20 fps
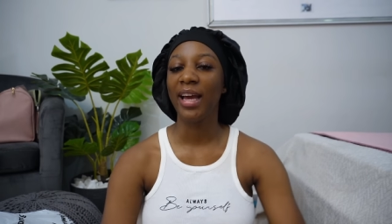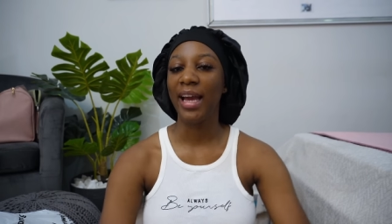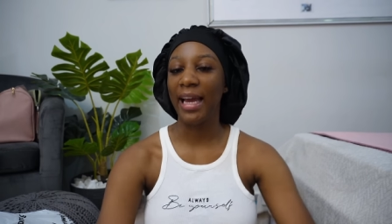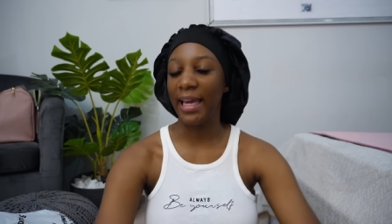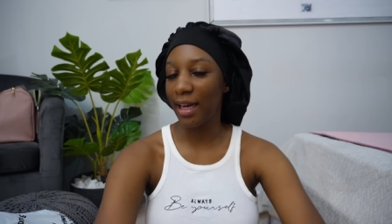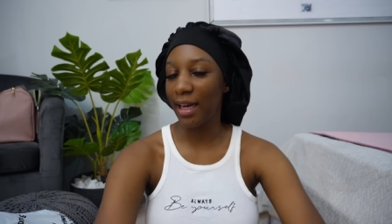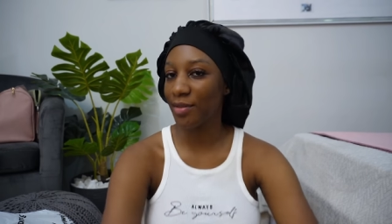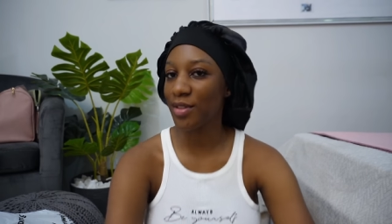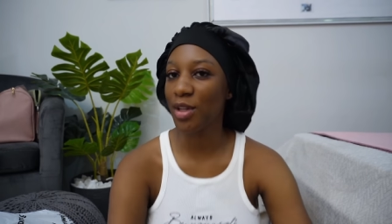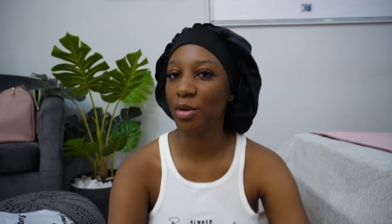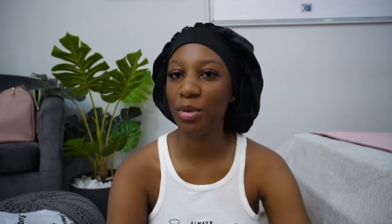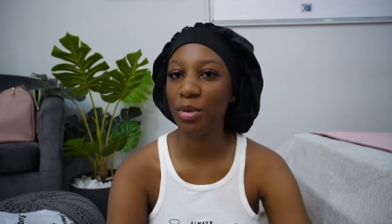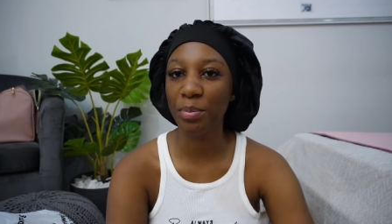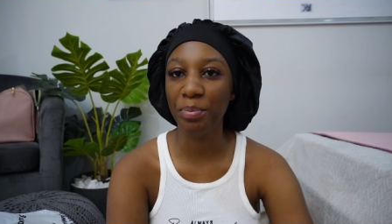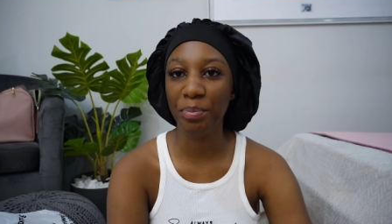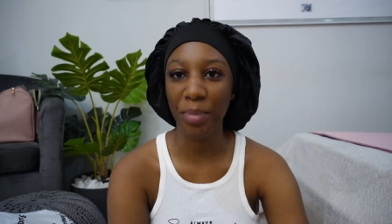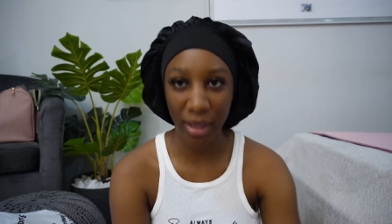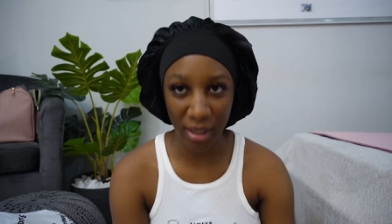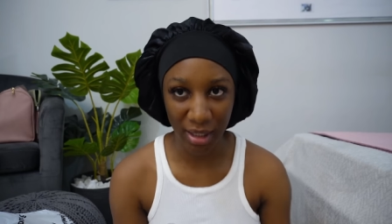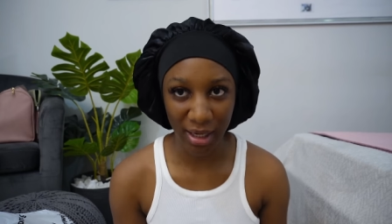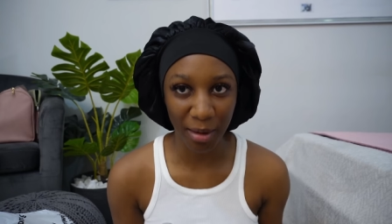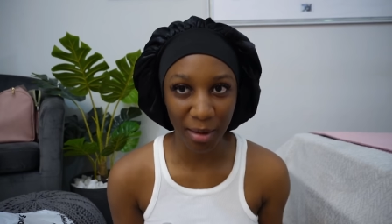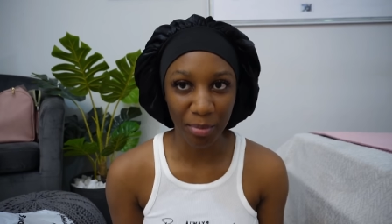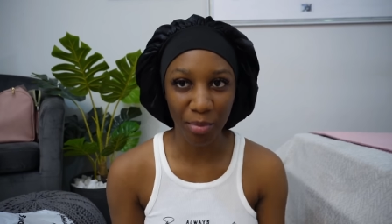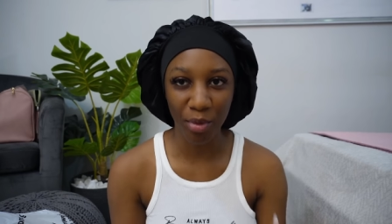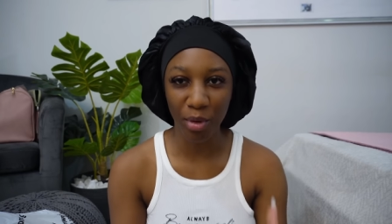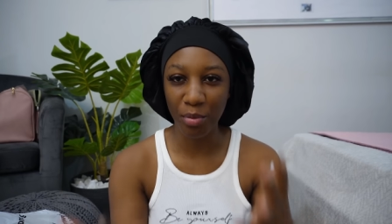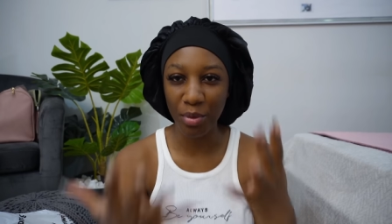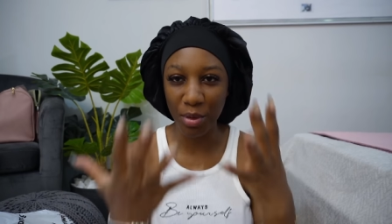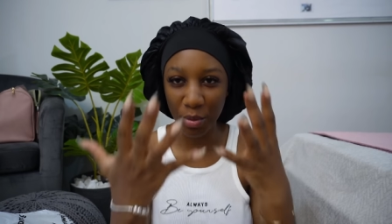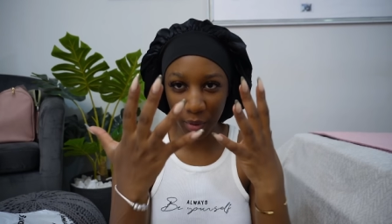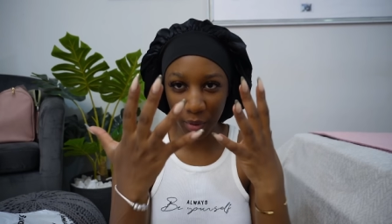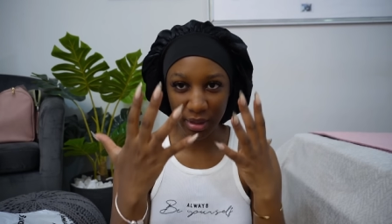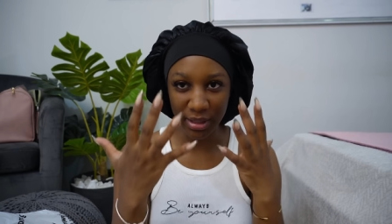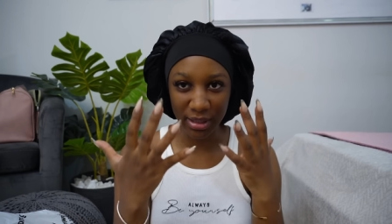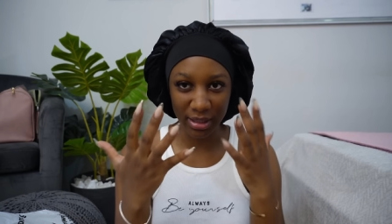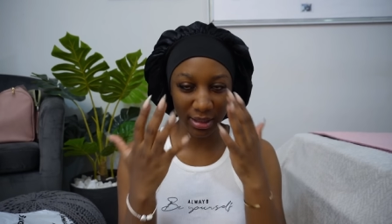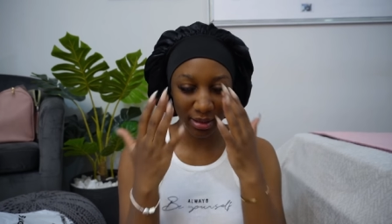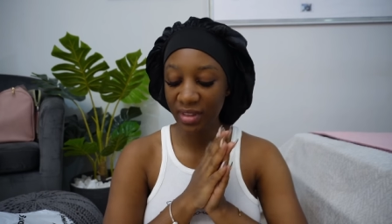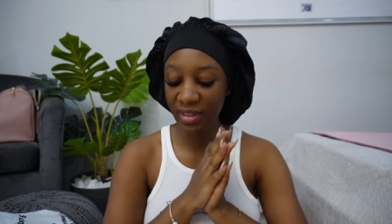and after we picked up what we
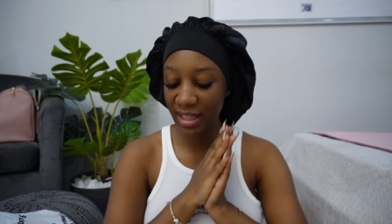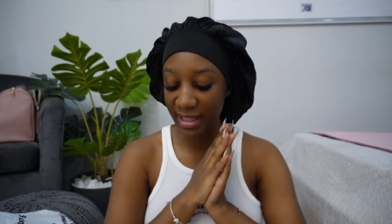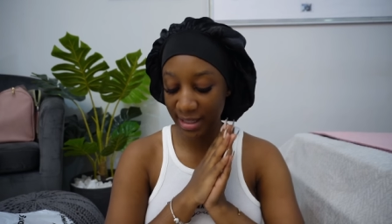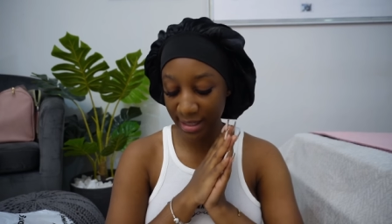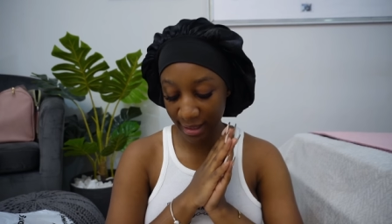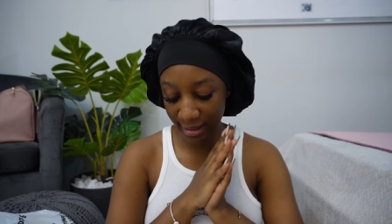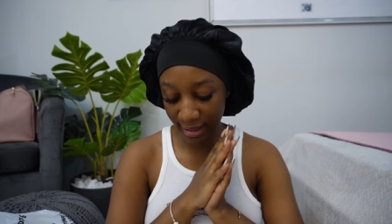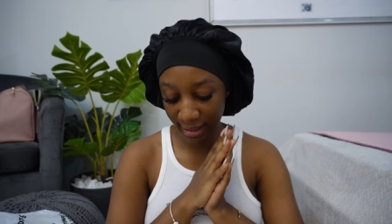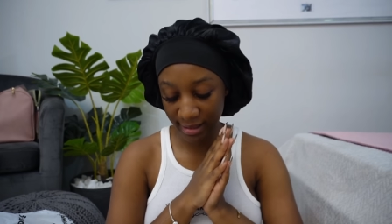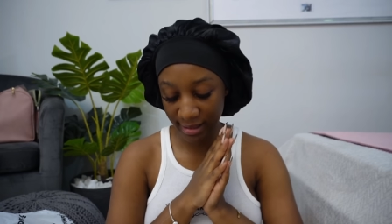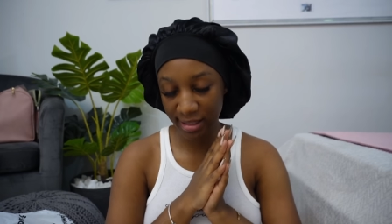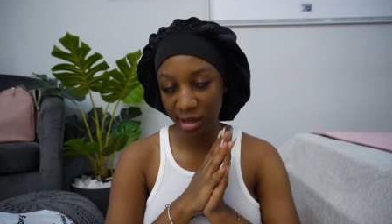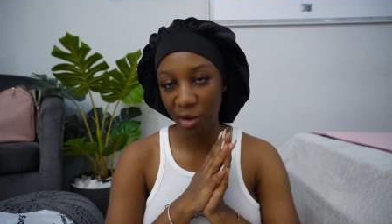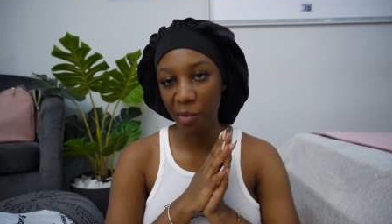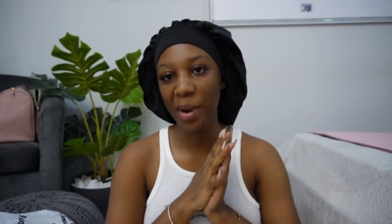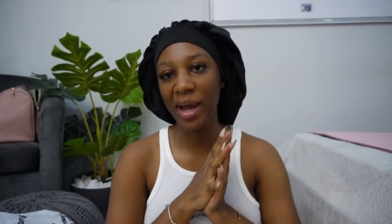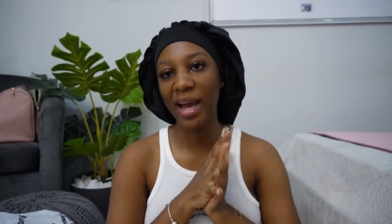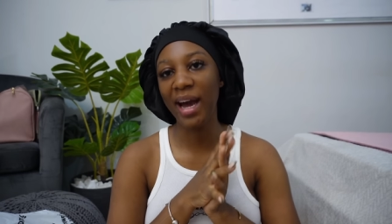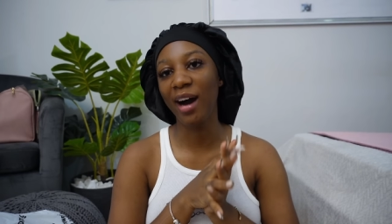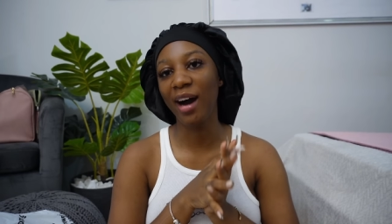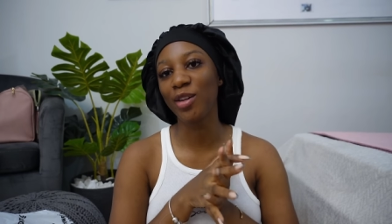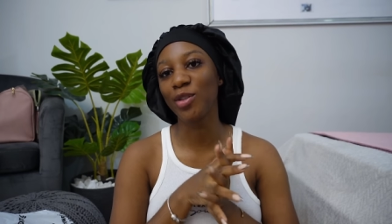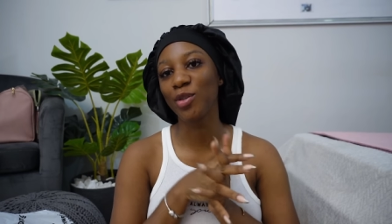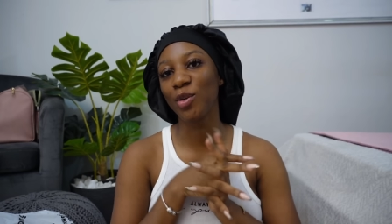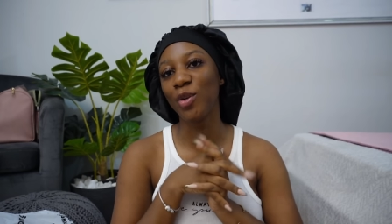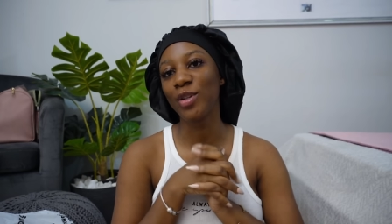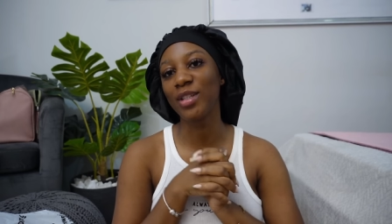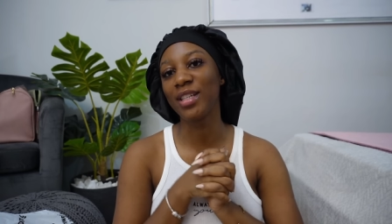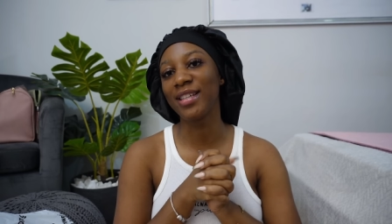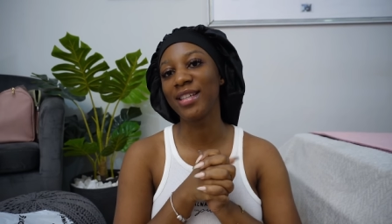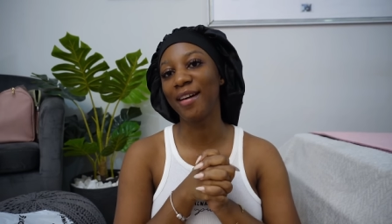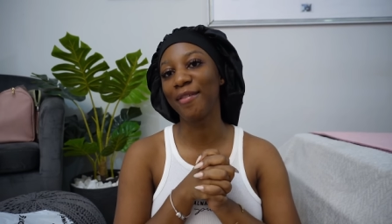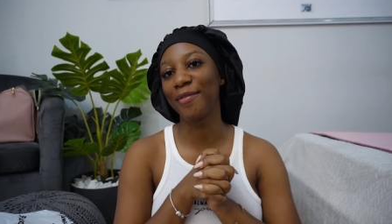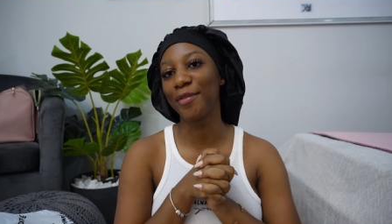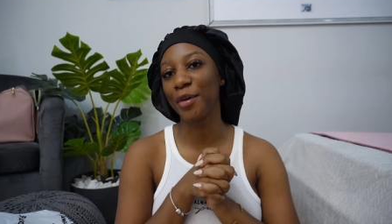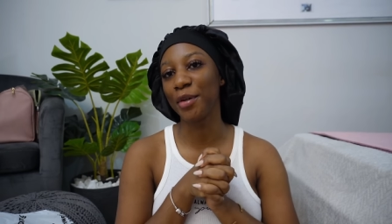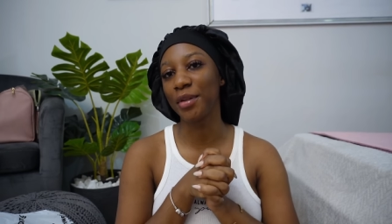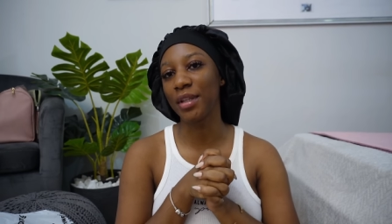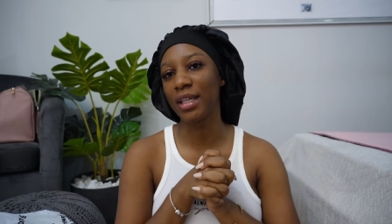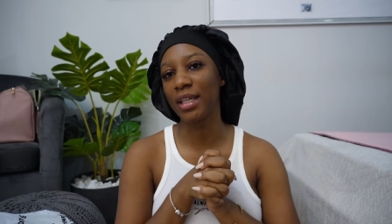wanted they said that the warehouse closes at
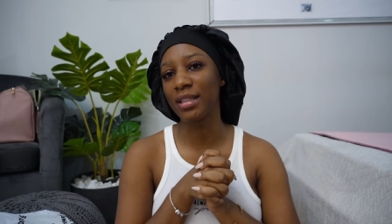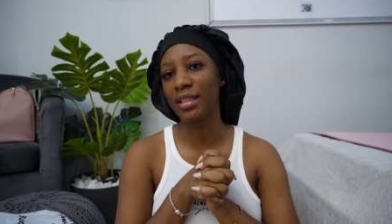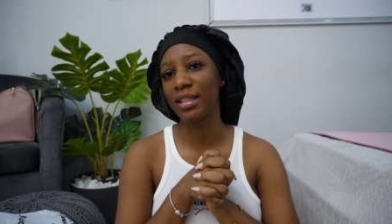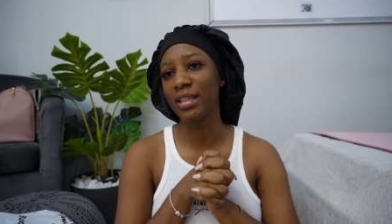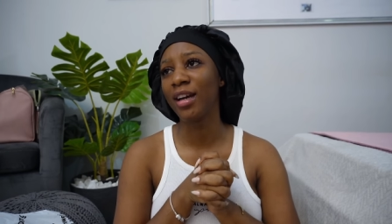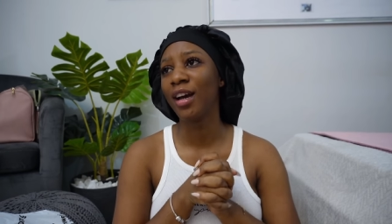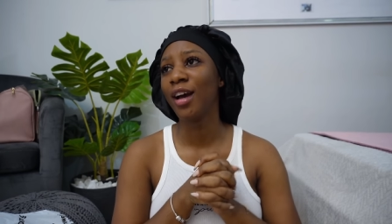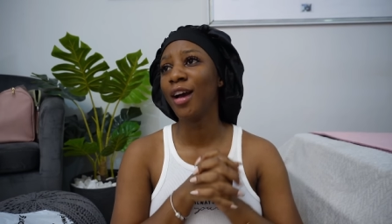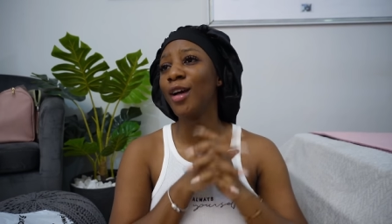4.30